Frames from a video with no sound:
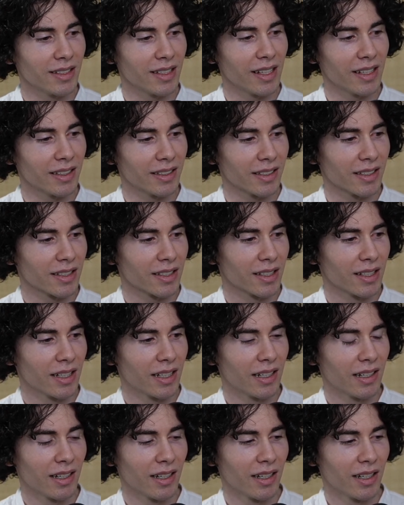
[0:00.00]
things.
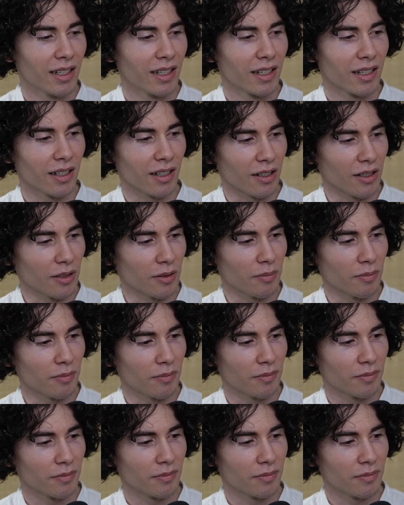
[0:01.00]
I